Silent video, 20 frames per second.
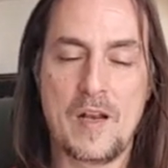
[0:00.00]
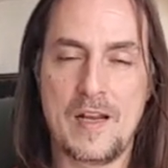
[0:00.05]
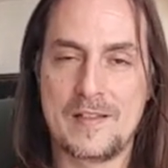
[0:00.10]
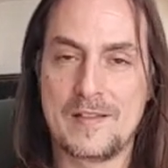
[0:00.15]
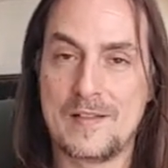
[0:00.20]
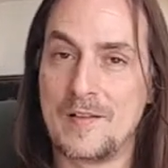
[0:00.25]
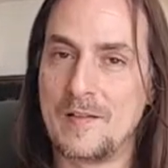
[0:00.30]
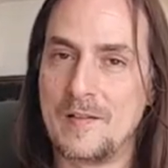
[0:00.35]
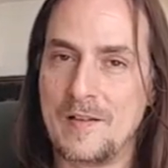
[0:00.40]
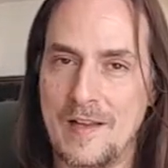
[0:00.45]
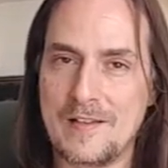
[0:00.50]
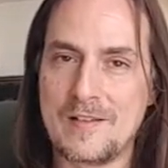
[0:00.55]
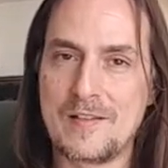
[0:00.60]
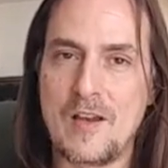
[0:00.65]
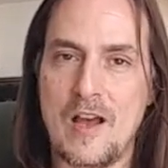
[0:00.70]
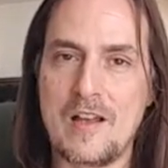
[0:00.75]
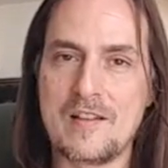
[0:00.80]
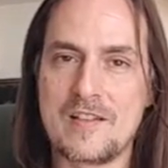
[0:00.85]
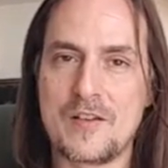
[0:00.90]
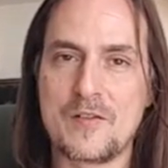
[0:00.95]
let's let's
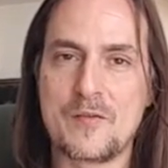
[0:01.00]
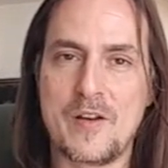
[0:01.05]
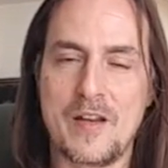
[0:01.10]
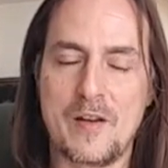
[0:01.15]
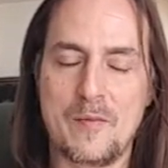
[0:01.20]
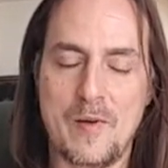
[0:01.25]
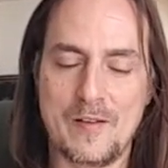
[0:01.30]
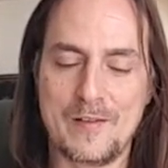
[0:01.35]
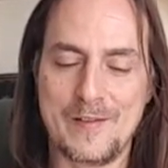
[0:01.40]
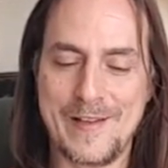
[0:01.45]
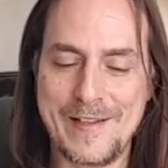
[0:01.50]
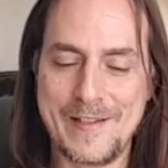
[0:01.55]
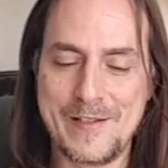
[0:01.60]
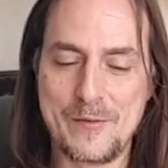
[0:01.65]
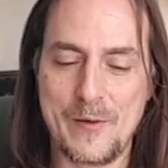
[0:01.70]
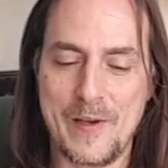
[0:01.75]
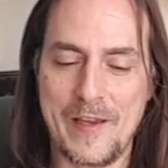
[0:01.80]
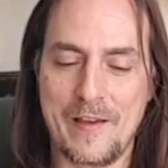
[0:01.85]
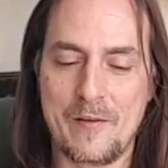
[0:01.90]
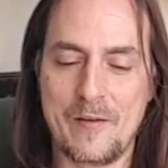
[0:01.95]
concentrate about this
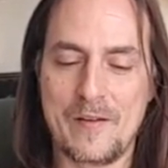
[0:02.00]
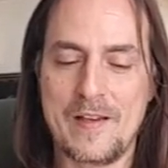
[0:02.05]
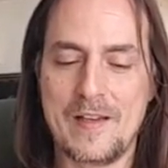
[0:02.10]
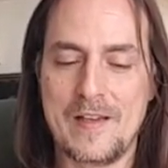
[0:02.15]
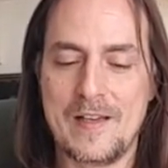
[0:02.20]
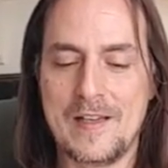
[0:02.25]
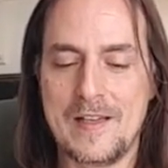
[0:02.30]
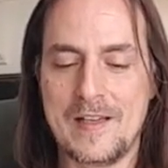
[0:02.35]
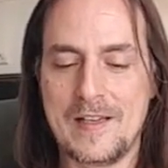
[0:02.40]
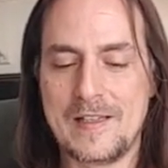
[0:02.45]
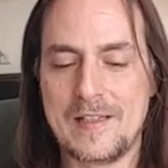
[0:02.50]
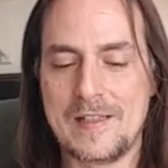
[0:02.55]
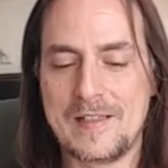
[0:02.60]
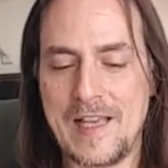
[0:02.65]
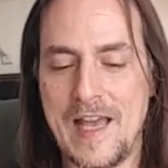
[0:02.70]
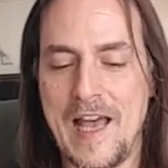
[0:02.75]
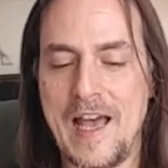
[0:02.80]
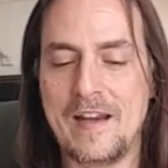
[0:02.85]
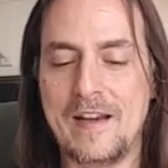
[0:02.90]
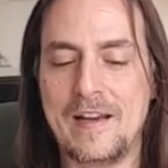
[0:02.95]
week.
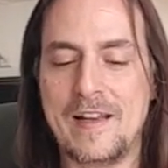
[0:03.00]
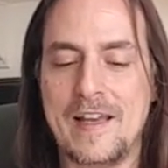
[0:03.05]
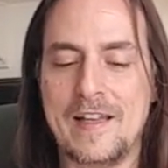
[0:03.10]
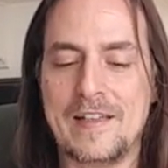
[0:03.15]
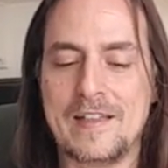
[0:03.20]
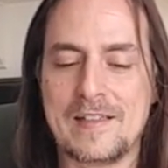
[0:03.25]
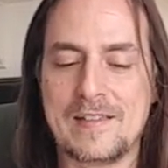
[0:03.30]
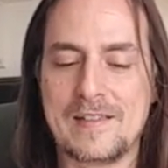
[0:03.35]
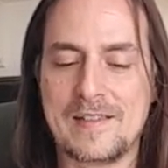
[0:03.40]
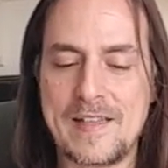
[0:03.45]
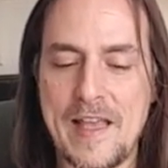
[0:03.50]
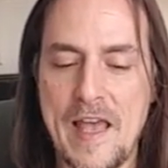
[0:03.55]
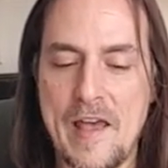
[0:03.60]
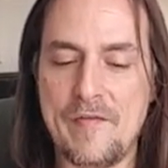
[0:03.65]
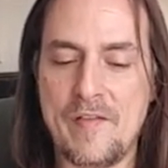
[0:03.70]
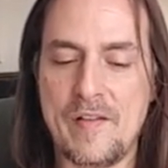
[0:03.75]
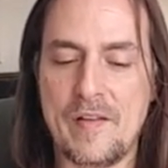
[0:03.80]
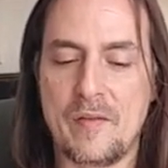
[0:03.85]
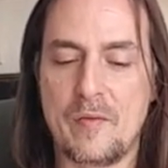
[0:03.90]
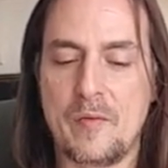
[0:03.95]
Saturday the
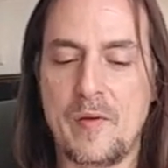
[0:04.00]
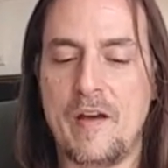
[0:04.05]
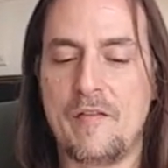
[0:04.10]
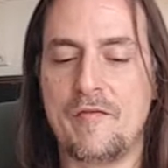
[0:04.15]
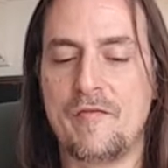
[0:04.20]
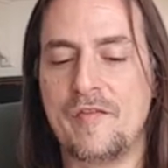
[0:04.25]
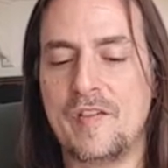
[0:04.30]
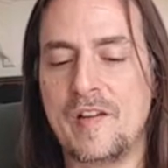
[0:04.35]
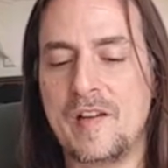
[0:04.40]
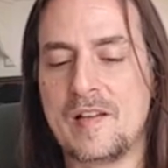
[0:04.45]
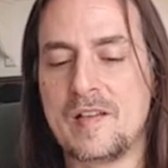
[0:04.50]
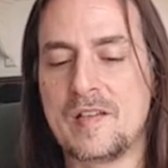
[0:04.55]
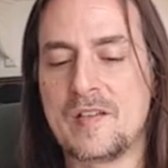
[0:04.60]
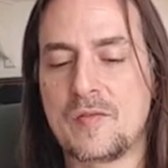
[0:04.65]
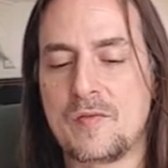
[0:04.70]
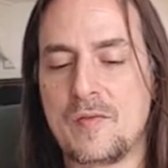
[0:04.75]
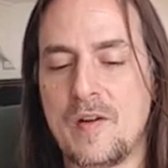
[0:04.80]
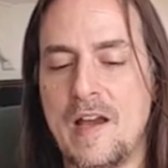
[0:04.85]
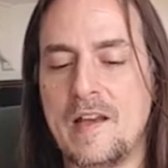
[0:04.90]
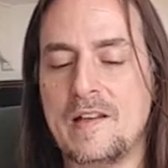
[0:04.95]
seventh, we have Venus
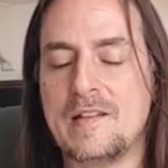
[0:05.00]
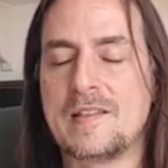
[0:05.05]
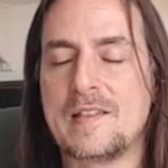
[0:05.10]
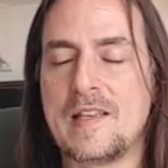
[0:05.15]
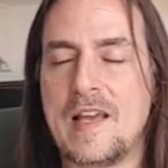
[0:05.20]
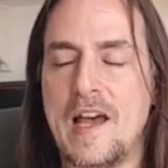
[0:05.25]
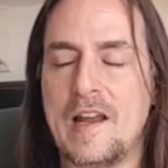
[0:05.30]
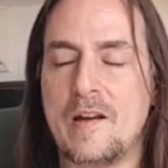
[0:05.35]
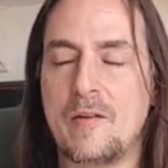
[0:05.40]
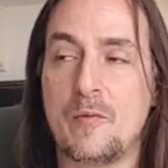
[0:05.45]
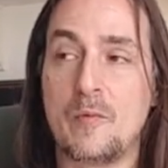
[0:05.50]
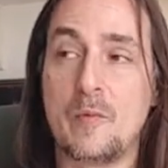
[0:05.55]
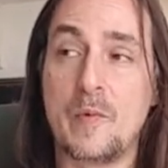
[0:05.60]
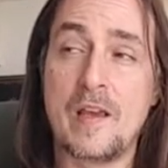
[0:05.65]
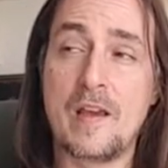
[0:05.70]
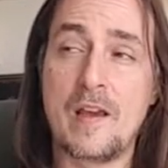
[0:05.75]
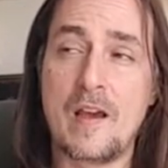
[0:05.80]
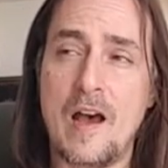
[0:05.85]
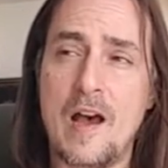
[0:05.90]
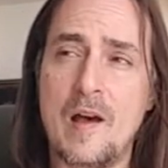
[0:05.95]
trine Saturn.
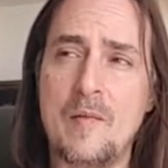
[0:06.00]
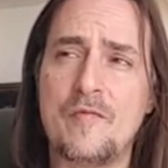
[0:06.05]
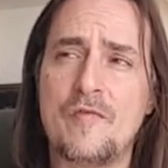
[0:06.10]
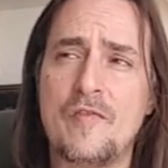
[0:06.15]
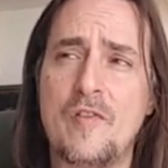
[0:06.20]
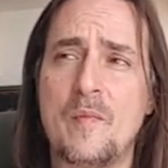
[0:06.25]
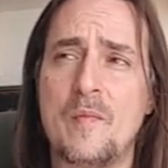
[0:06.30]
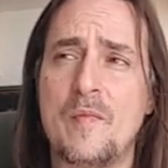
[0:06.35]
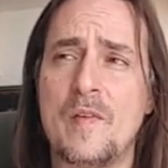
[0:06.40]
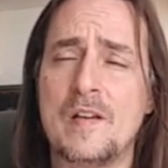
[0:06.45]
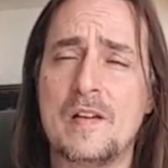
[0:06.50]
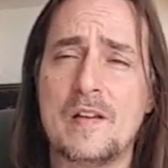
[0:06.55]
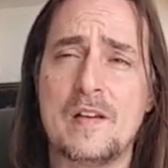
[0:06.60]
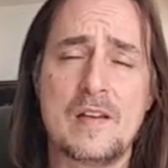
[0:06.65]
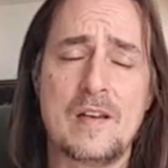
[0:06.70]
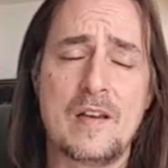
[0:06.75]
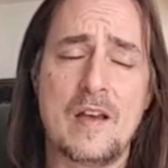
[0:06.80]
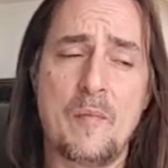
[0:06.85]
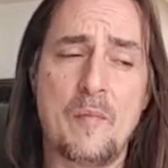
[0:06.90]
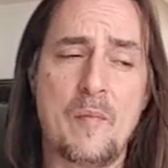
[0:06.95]
We come from
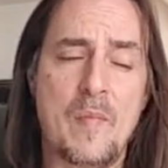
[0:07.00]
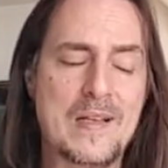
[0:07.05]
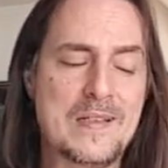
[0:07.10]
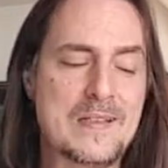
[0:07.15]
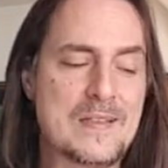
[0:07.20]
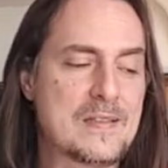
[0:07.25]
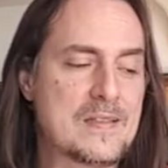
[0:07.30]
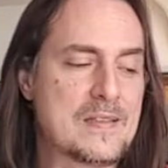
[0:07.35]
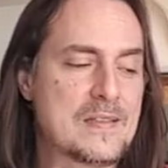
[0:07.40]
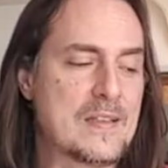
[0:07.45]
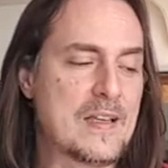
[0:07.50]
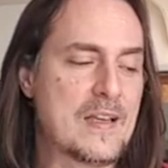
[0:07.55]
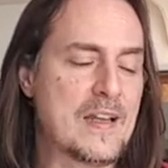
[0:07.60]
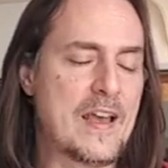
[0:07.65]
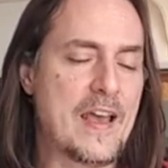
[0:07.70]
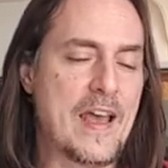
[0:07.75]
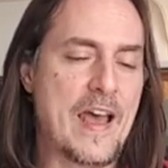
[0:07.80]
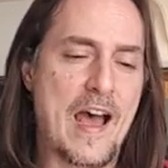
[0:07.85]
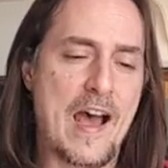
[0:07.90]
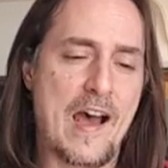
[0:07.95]
a month and
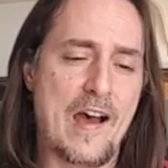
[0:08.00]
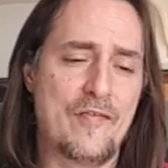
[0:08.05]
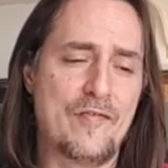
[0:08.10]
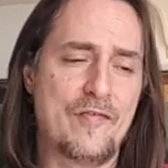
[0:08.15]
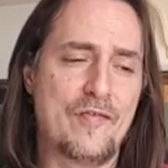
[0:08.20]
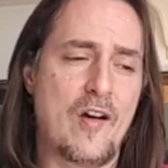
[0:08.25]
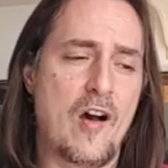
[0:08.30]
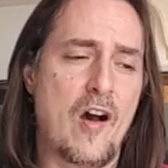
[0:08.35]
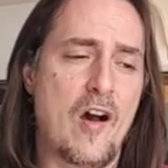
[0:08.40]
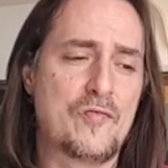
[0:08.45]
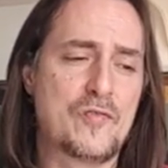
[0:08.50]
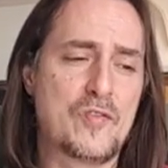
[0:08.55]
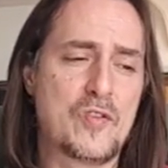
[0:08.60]
a half of